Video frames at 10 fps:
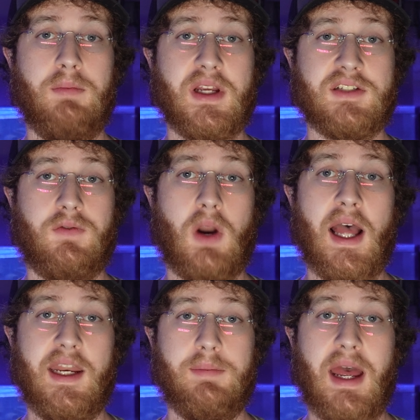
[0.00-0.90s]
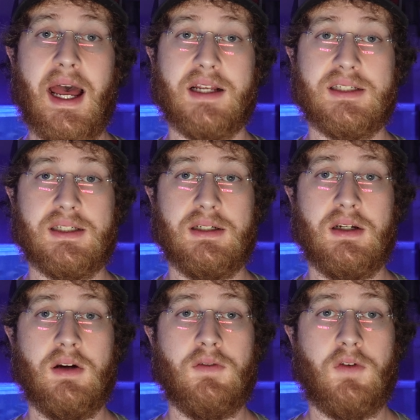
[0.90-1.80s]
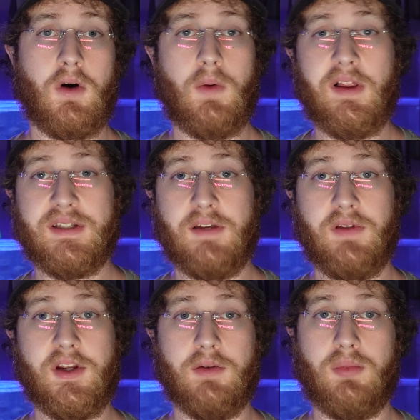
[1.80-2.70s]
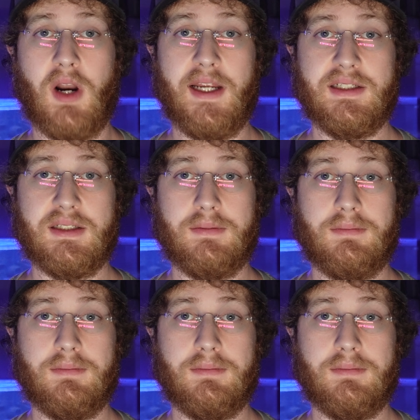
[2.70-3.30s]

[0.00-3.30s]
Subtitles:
mixed variety packs for a relatively good price.